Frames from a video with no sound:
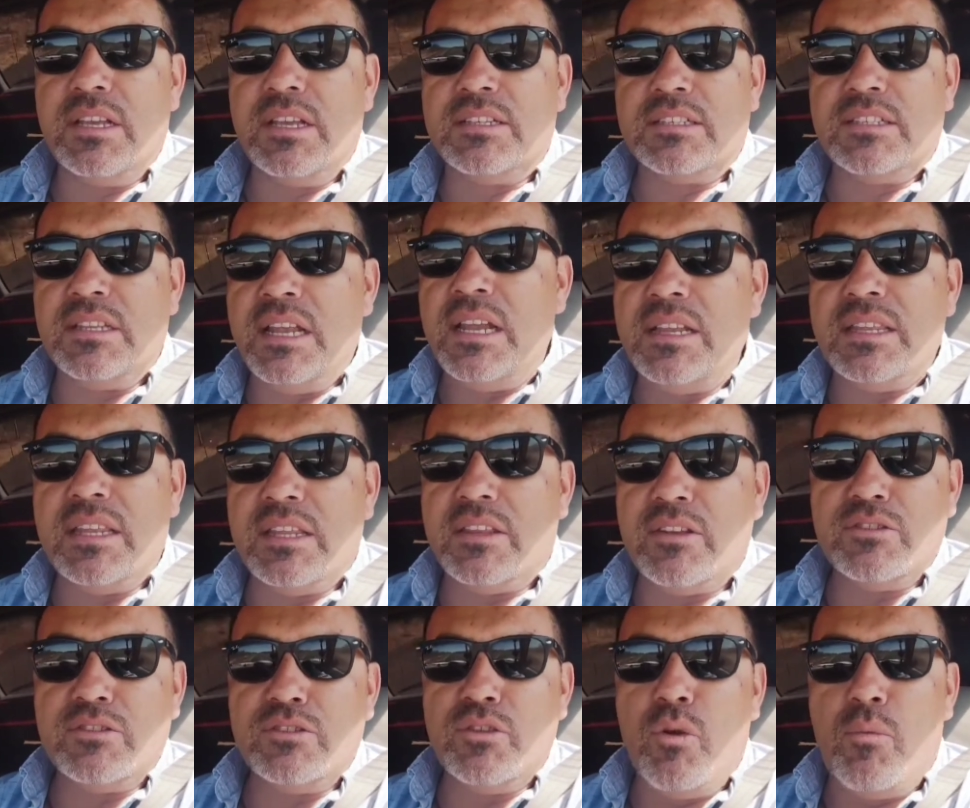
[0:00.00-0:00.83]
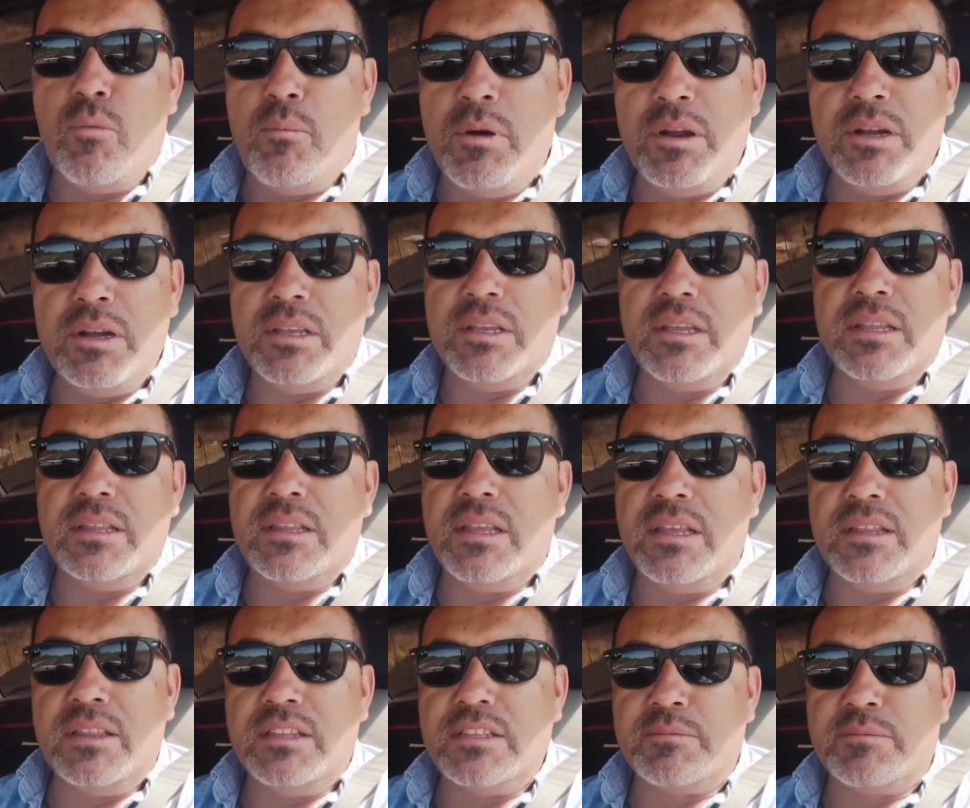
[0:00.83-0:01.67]
It's not that there's no money
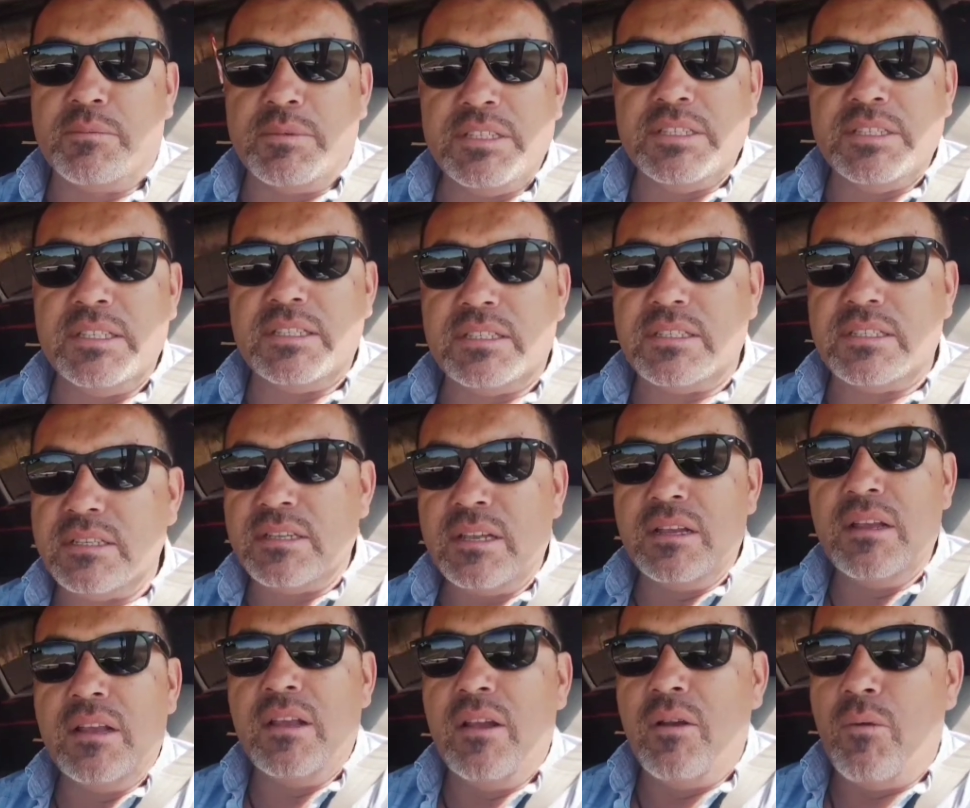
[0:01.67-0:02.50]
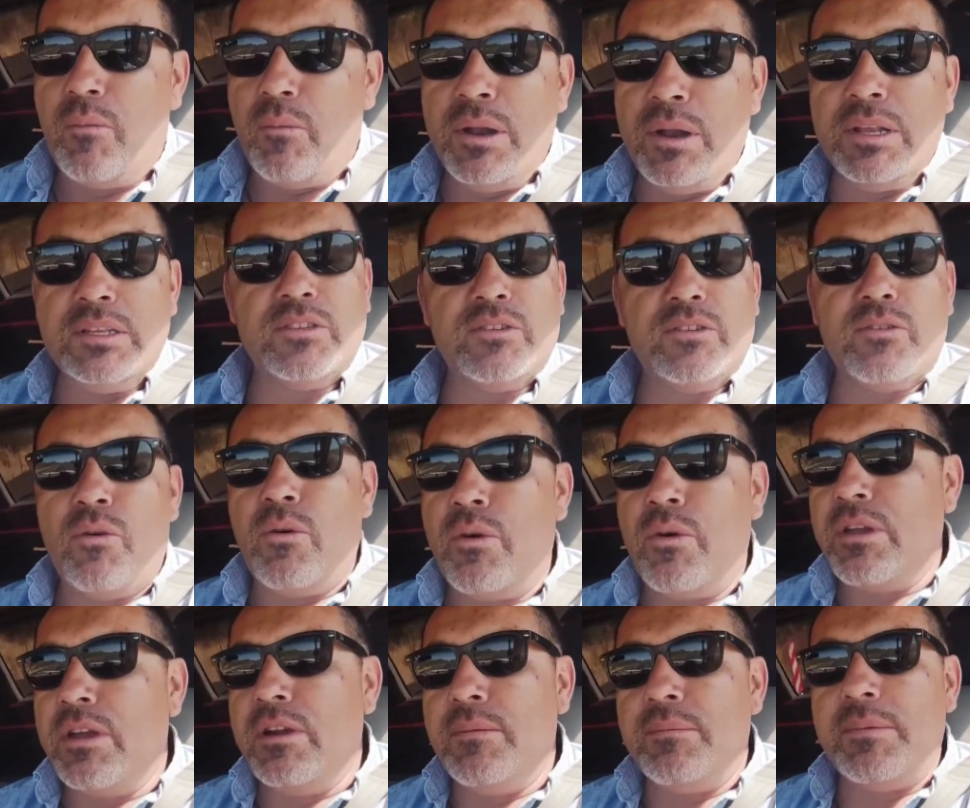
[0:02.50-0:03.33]
in this business. Rents are
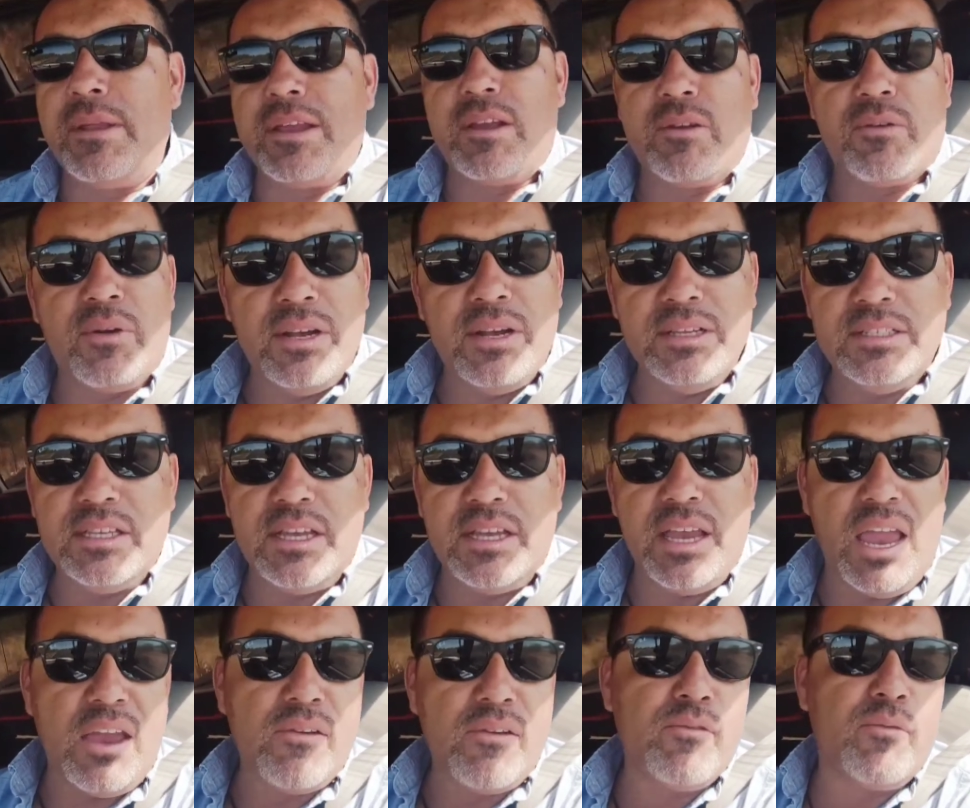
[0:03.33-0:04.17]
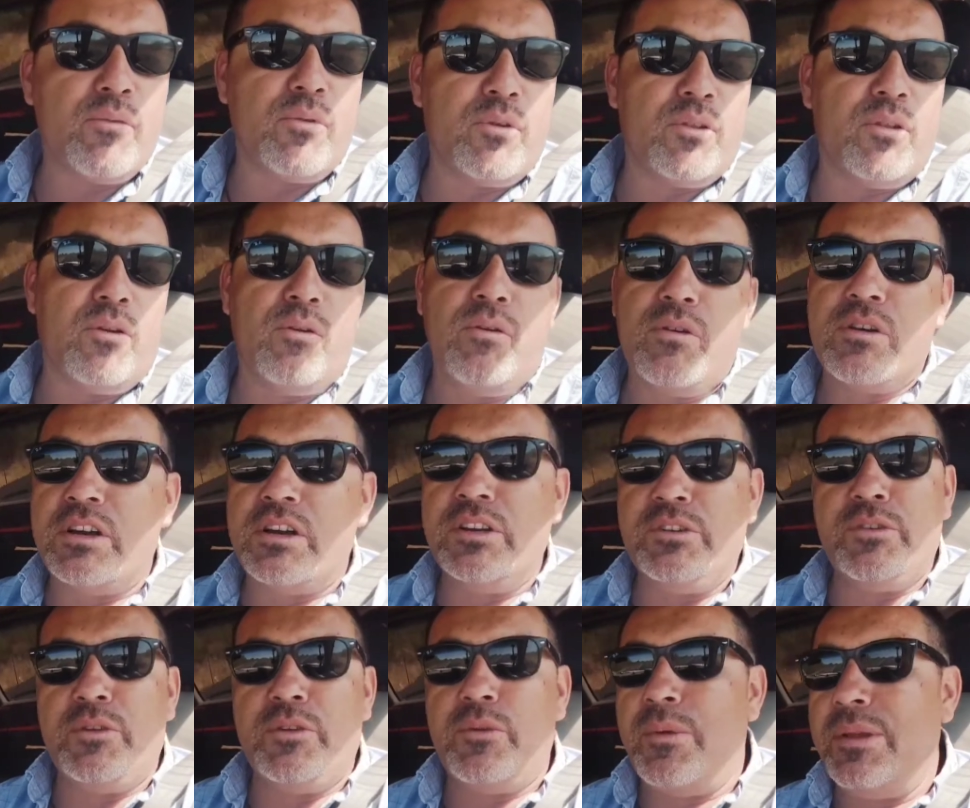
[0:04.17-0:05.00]
going up like crazy everywhere. The whole
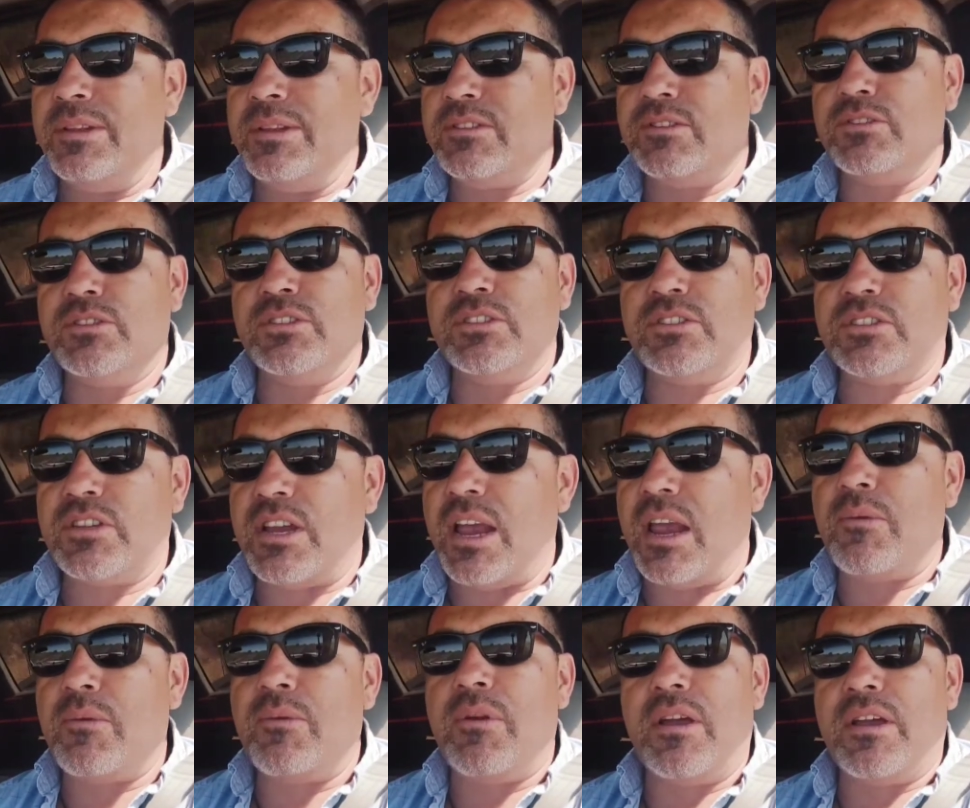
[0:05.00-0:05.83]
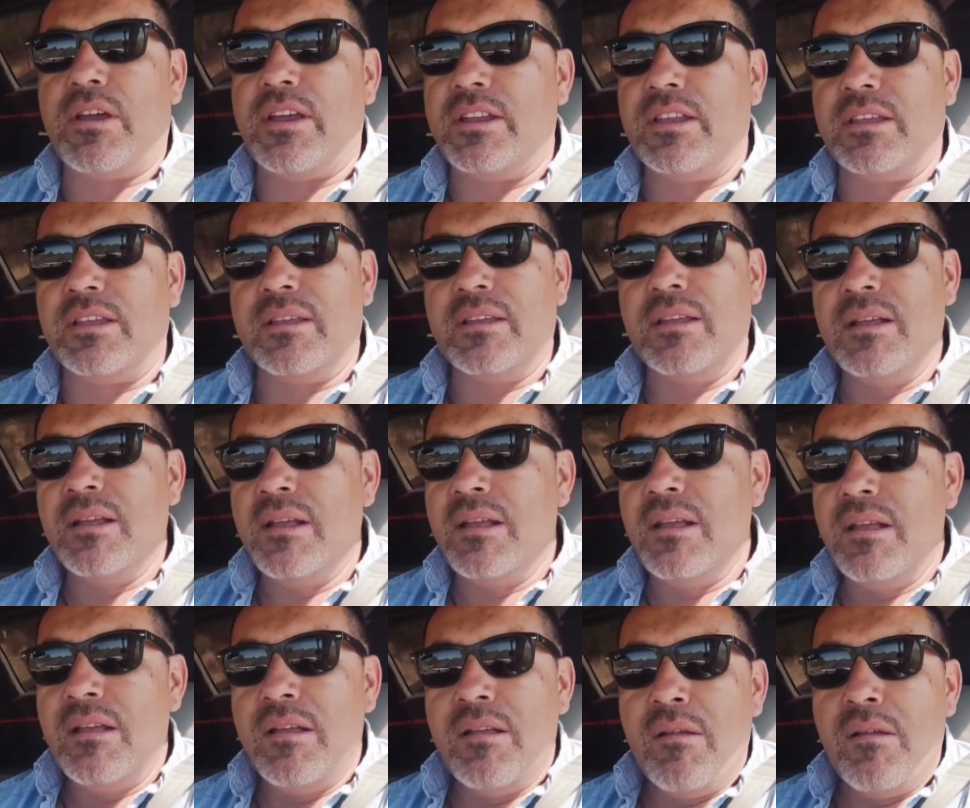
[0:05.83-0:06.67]
country rents are just skyrocketing.
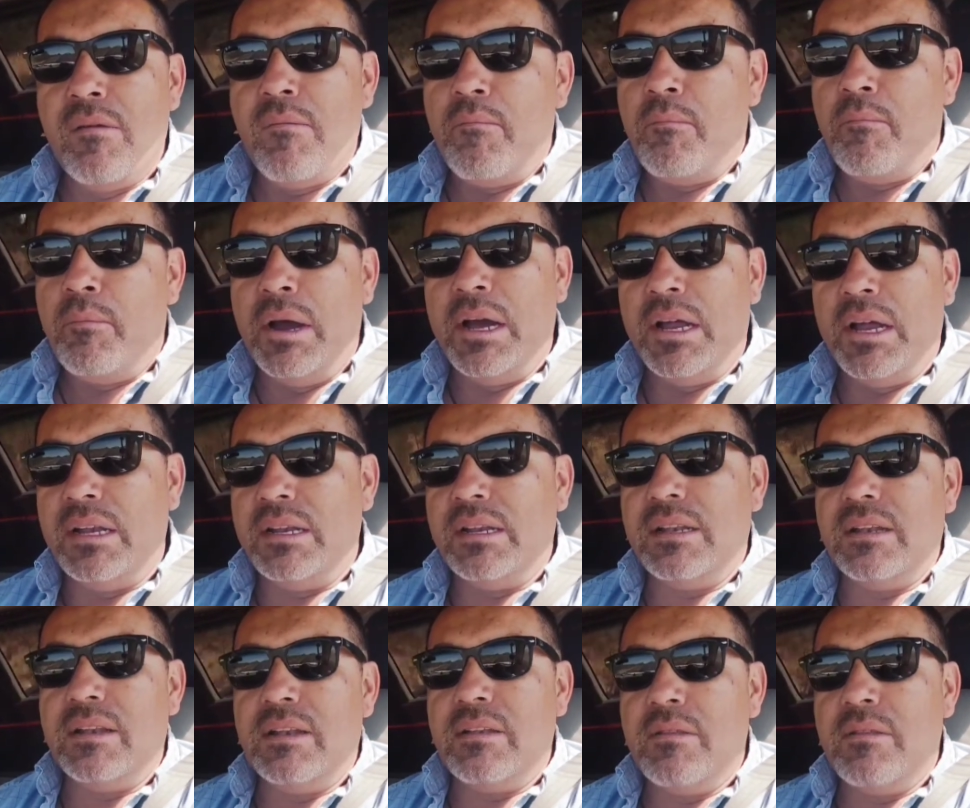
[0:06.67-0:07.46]
But